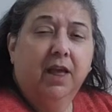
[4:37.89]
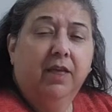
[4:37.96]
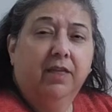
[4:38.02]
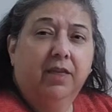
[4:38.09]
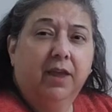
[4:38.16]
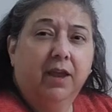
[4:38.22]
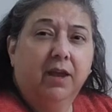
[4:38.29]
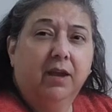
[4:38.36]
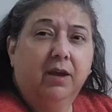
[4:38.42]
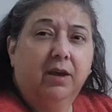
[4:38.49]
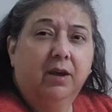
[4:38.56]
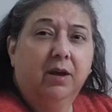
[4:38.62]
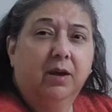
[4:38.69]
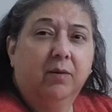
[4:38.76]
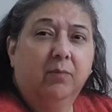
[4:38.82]
they
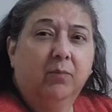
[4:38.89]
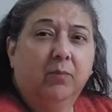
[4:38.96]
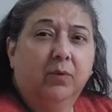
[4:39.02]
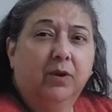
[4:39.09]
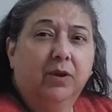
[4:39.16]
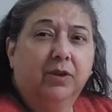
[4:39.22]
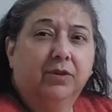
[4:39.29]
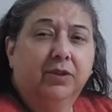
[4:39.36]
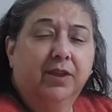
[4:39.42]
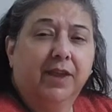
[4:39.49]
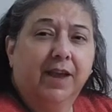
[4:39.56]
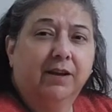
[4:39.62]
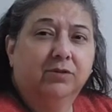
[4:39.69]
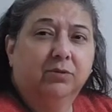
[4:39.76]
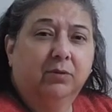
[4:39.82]
come with the
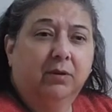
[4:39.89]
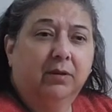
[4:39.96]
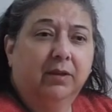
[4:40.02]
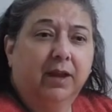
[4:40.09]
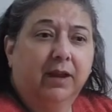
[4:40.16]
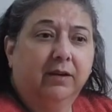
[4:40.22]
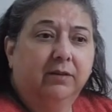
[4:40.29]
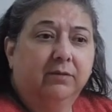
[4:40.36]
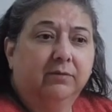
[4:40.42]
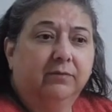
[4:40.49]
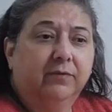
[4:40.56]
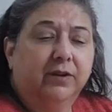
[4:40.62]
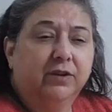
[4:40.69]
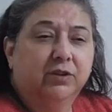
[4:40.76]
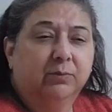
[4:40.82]
actual, like,
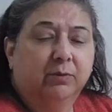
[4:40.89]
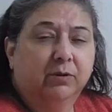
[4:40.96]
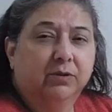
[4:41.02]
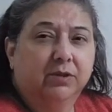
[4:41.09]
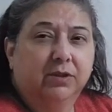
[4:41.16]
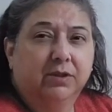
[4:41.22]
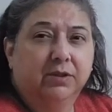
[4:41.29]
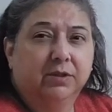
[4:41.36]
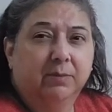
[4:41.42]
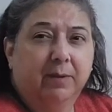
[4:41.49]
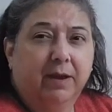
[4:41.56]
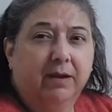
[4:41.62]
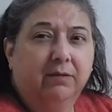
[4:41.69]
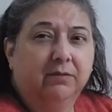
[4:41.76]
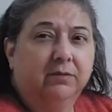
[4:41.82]
vegetables at this
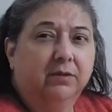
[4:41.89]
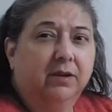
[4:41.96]
amount,